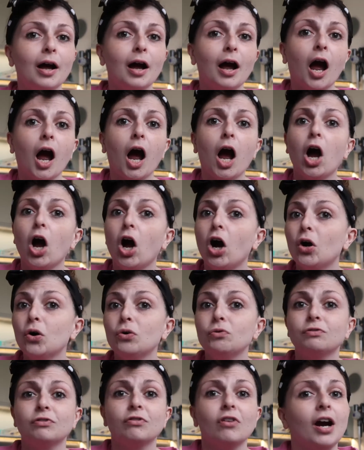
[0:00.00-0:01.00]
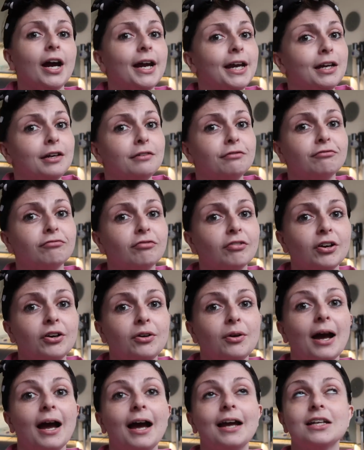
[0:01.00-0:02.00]
a whole variety of
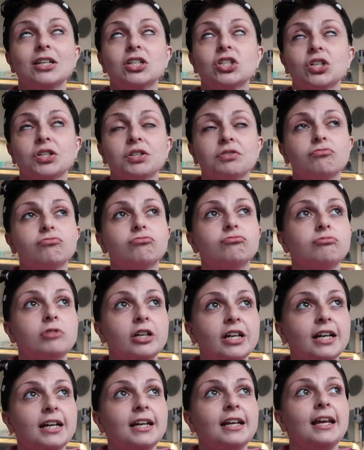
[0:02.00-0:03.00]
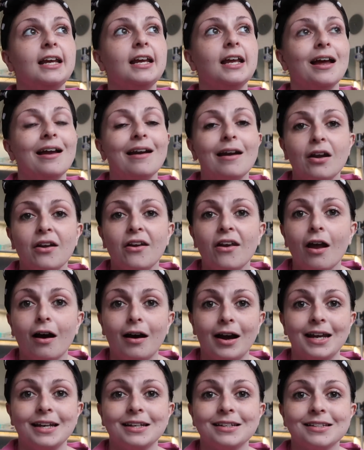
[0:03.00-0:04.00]
fruit, and it's just really
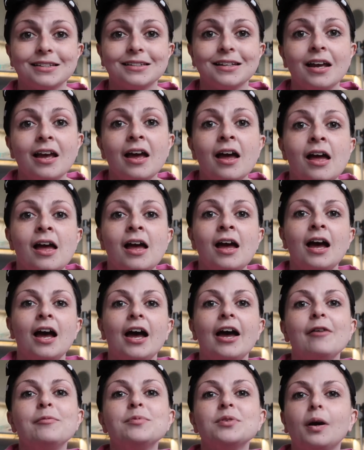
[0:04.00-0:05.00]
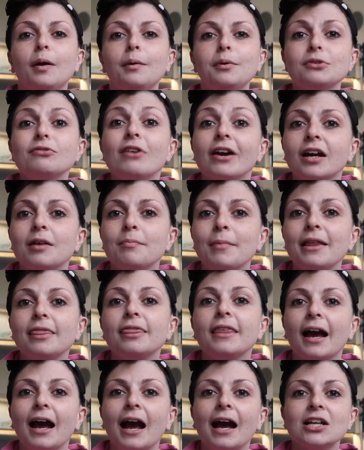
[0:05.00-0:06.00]
nice. So I would recommend
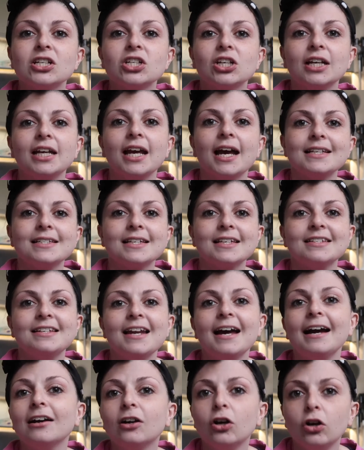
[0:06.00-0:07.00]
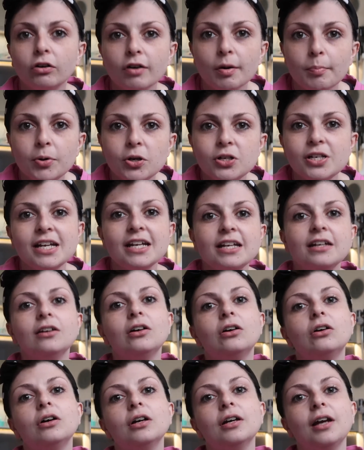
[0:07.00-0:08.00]
that actually as a snack or a pudding,
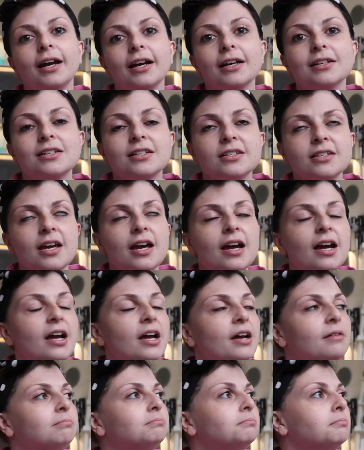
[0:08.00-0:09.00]
like a dessert.